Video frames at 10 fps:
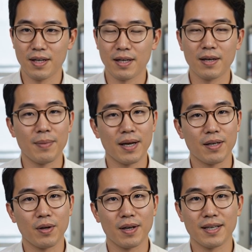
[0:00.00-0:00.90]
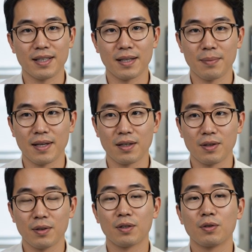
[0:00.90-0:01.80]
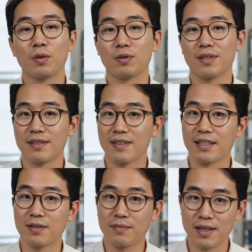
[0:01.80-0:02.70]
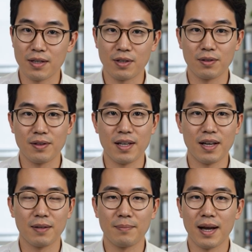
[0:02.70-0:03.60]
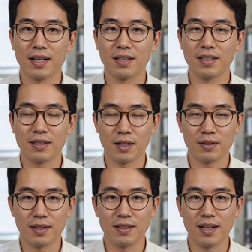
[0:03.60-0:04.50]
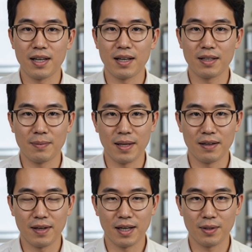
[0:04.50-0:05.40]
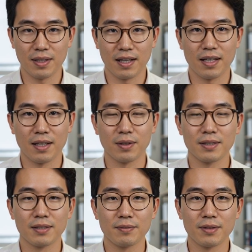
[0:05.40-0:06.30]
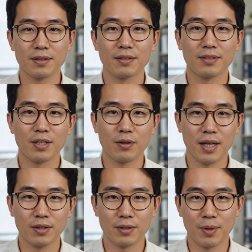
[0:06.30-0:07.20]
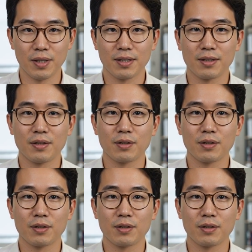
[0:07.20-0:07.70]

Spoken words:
It may increasingly depend on who controls the advanced materials, packaging technologies, and manufacturing ecosystems that allow those processors to